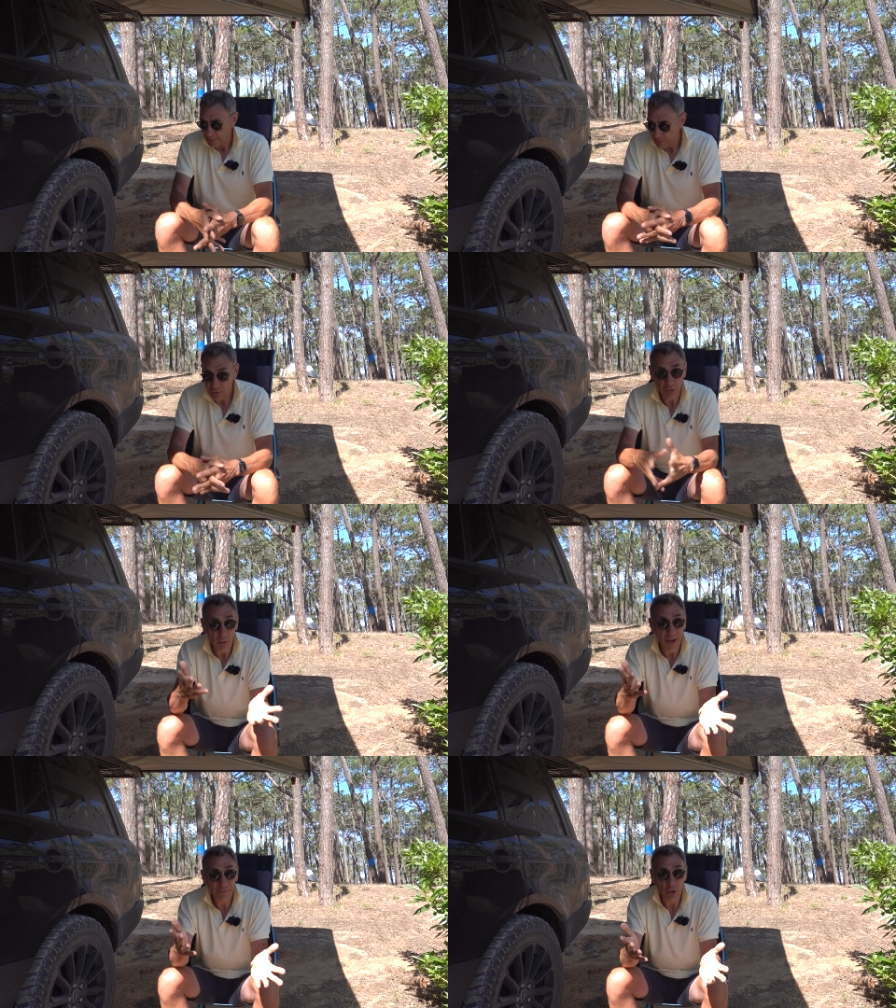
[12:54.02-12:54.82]
So
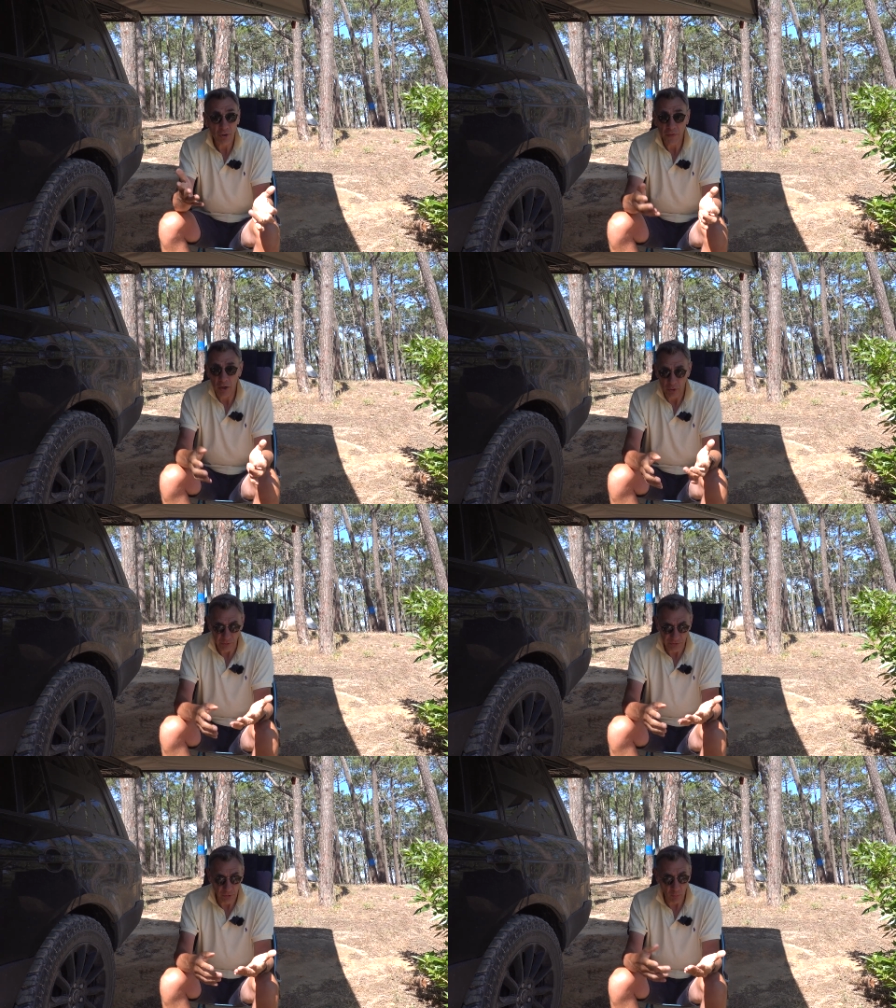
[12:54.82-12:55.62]
go have a look at
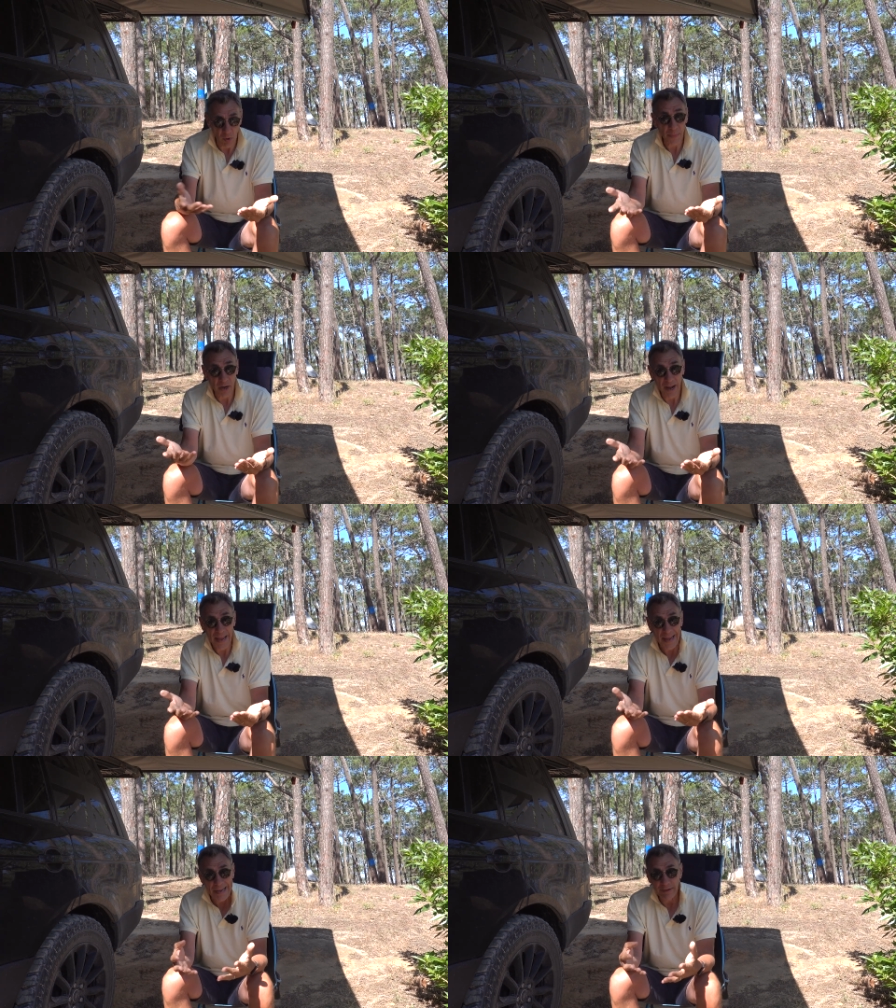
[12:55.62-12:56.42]
those. The one that I
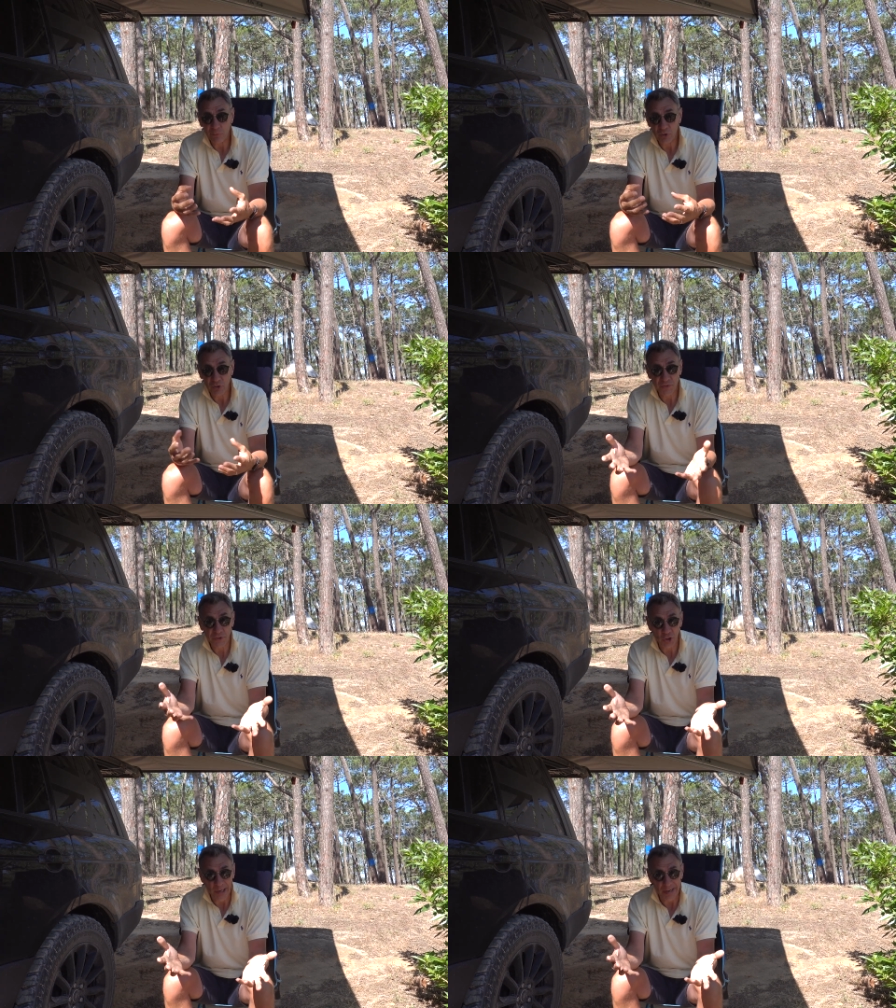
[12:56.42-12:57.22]
have, which is
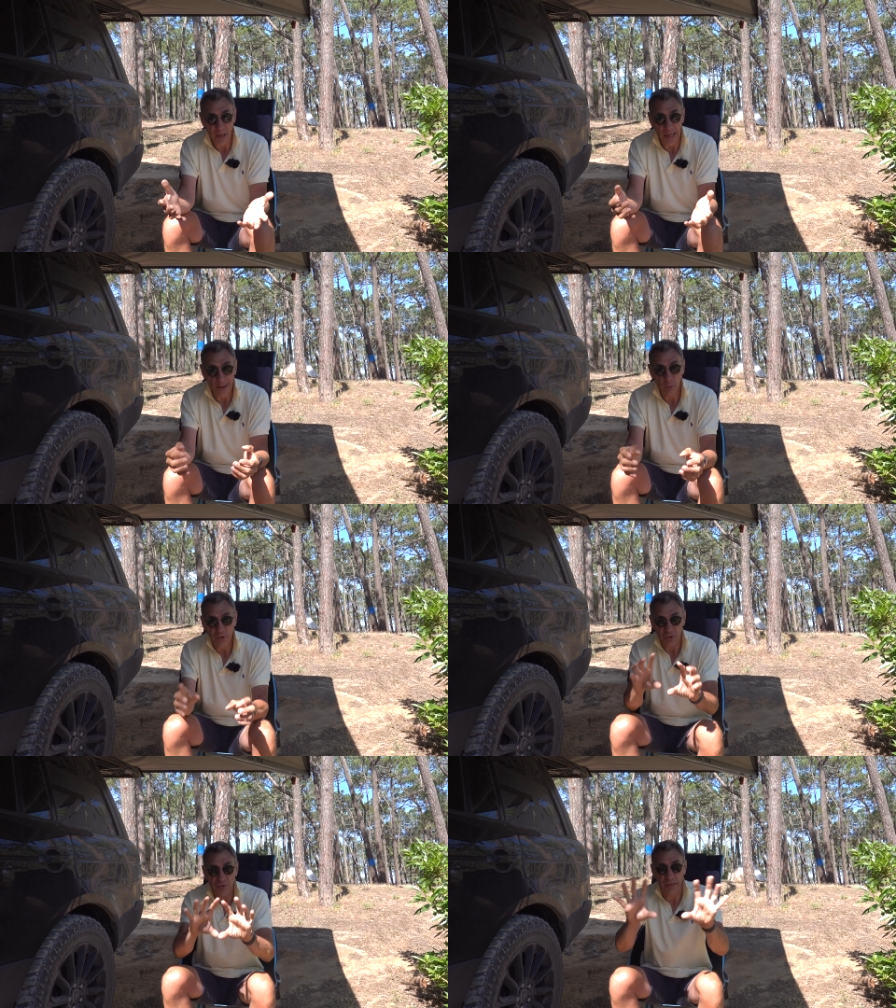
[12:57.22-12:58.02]
the Jake Lau,
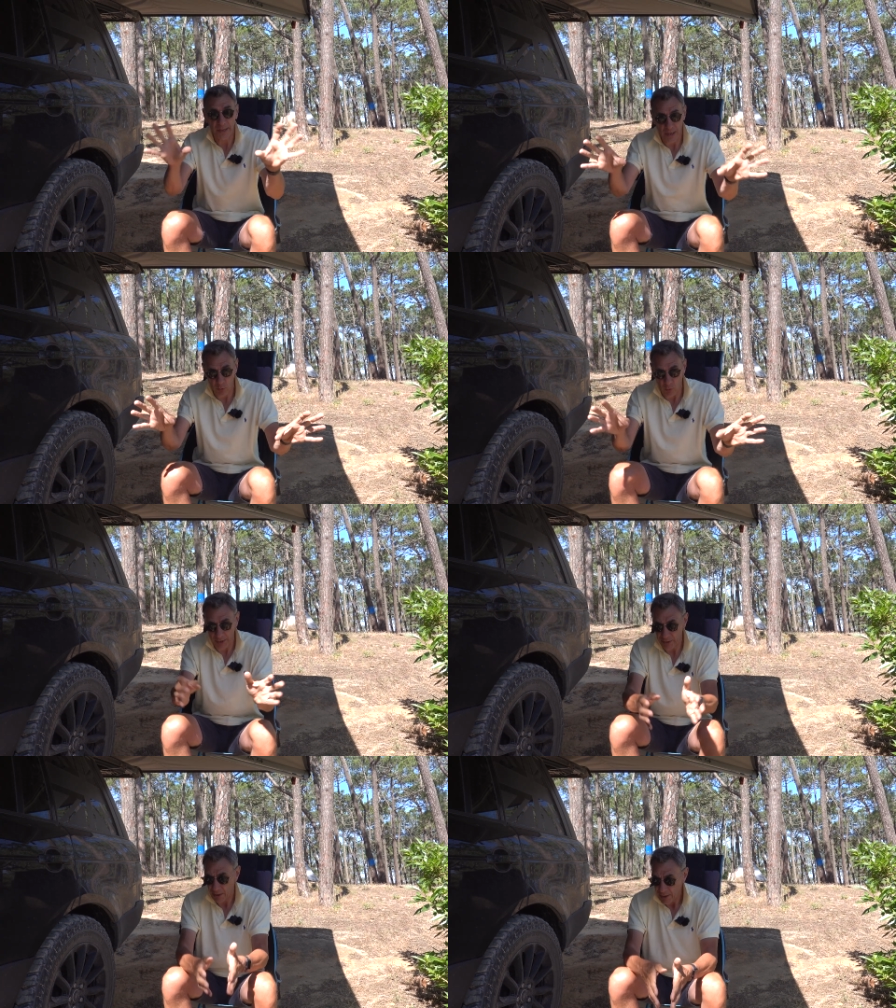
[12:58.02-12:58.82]
which is the yellow
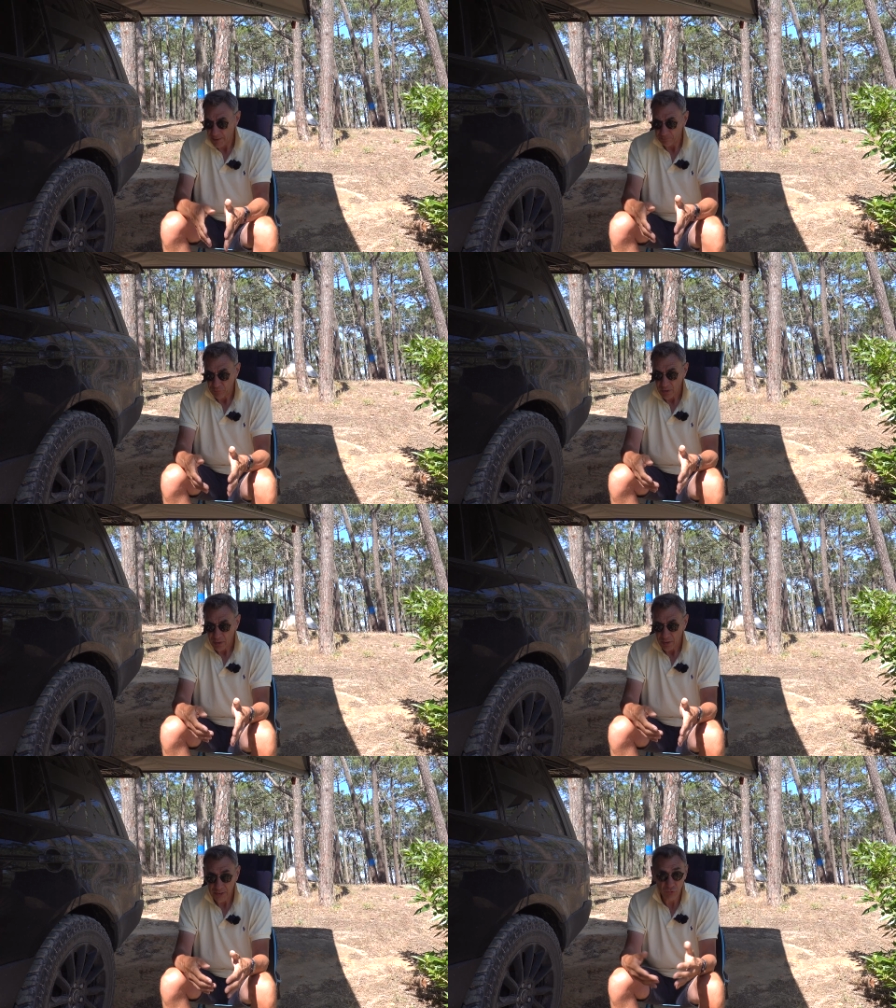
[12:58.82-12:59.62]
one,
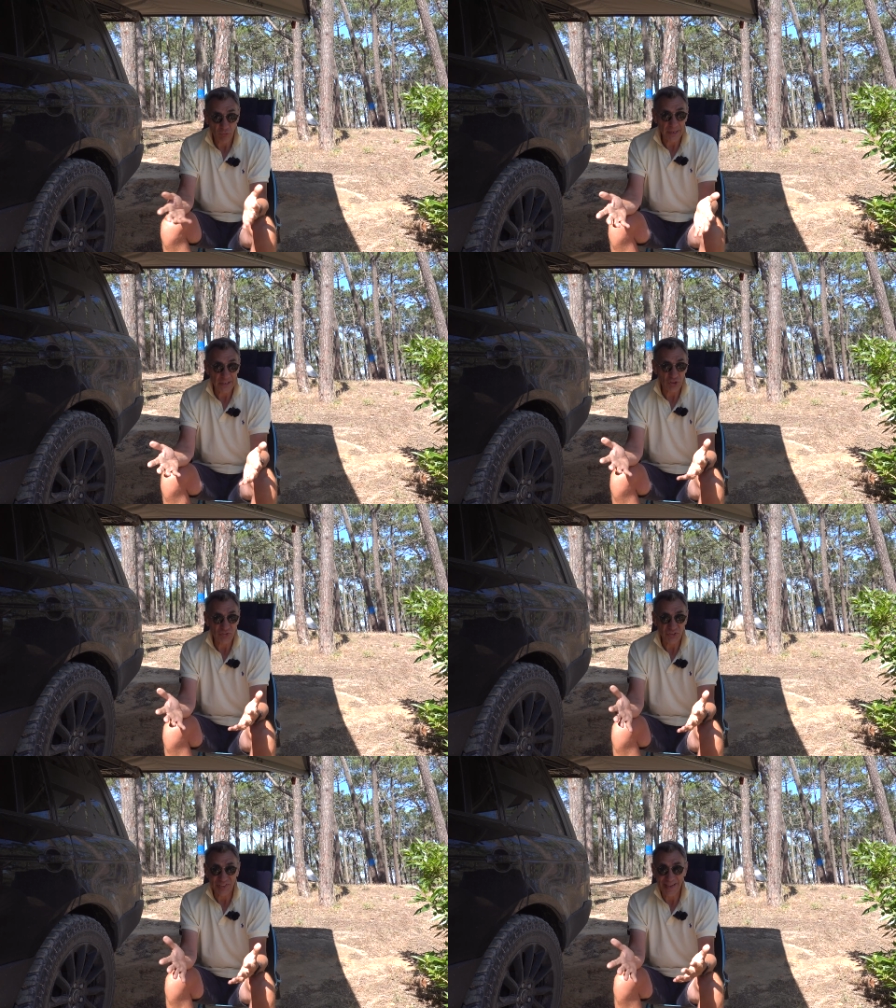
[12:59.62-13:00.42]
is really
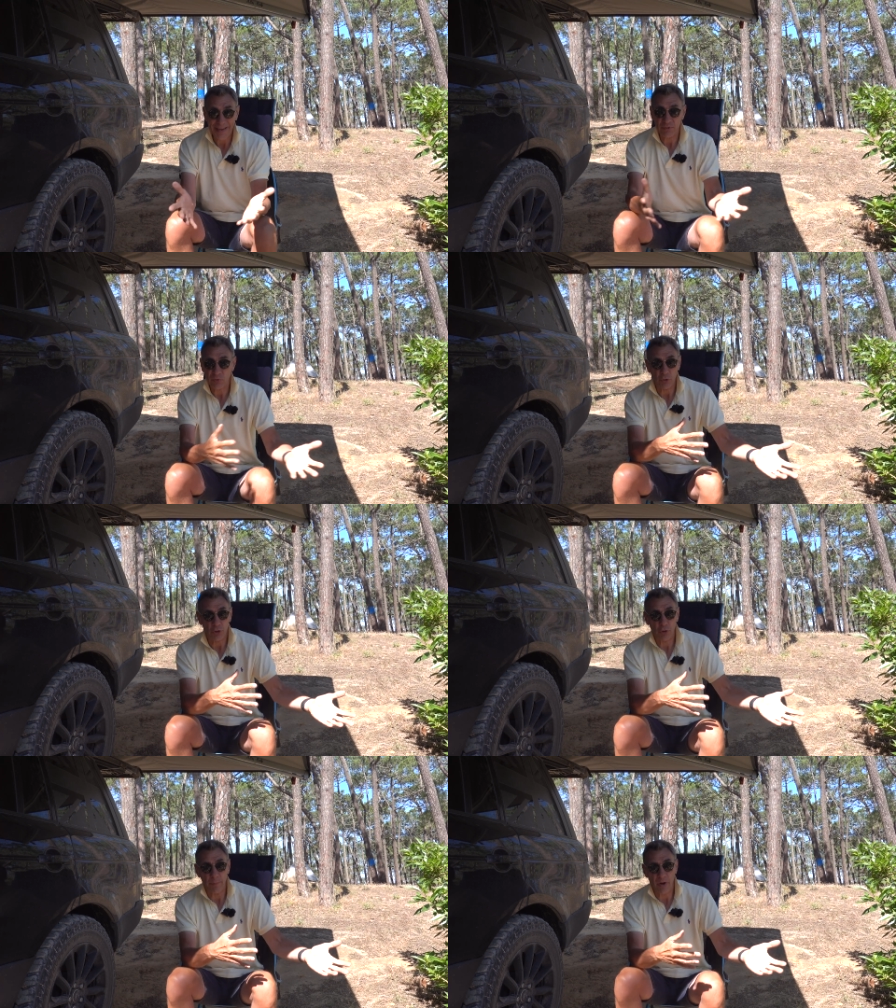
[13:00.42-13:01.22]
just the same as what
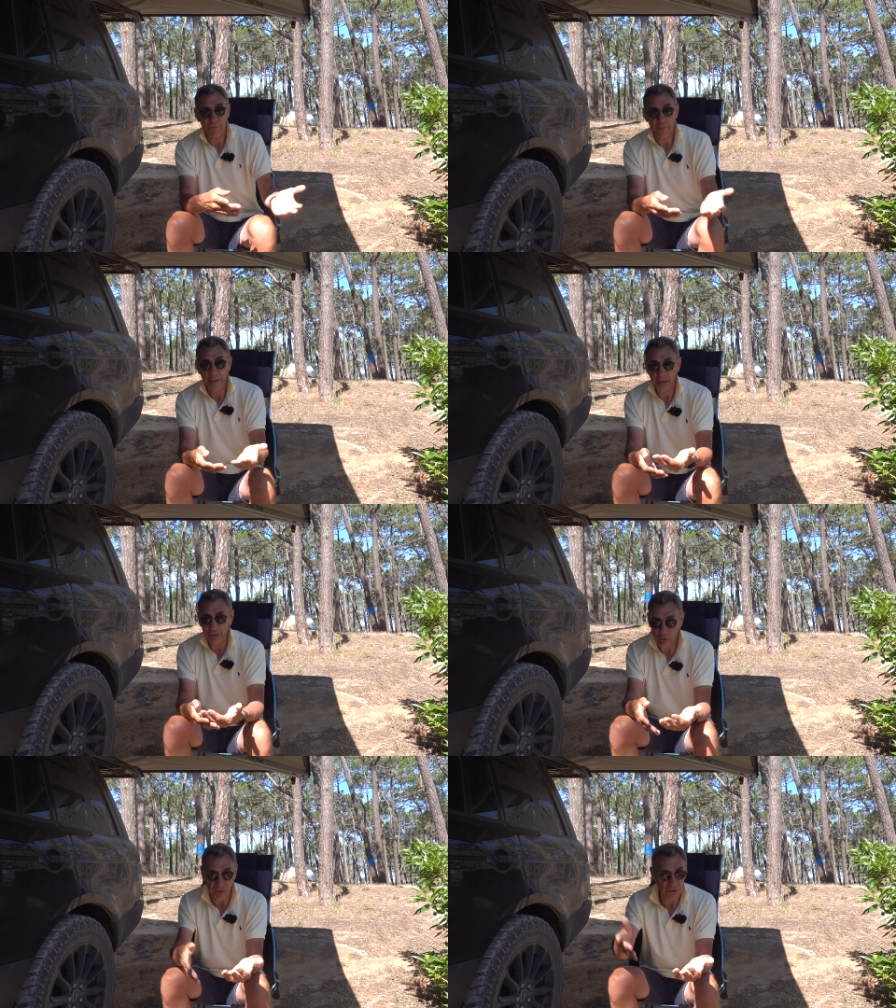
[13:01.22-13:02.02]
you can buy from
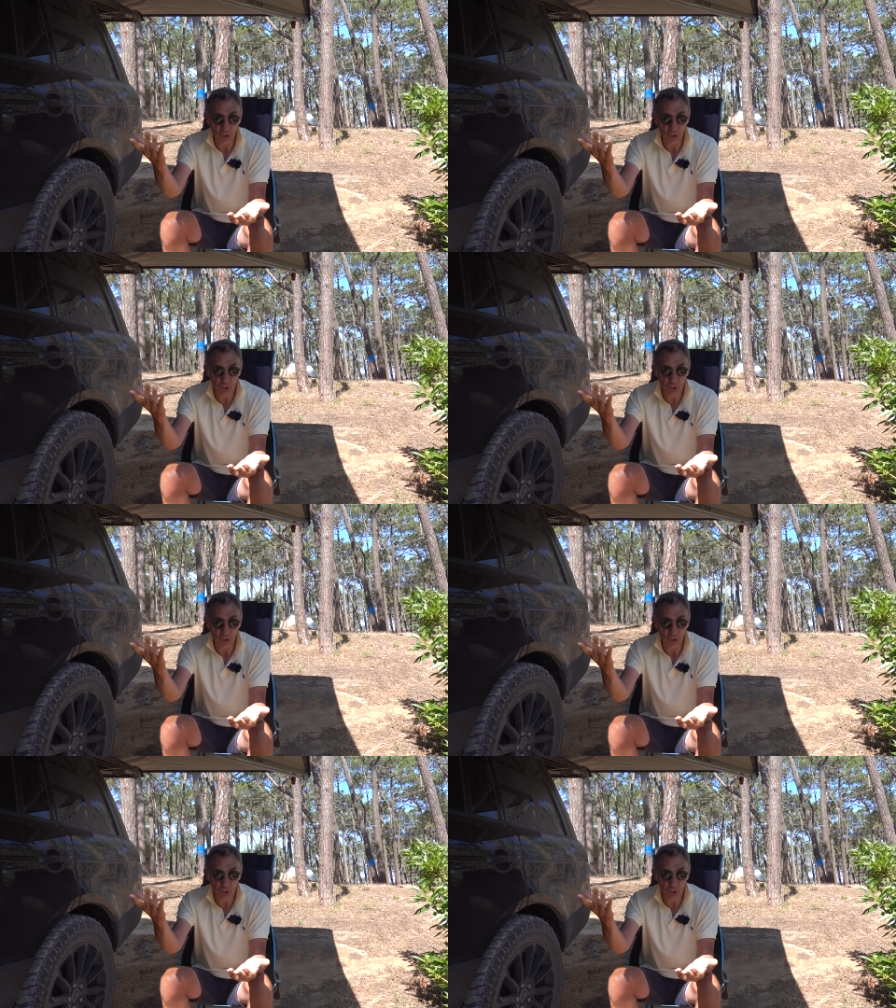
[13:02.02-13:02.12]
Helinox.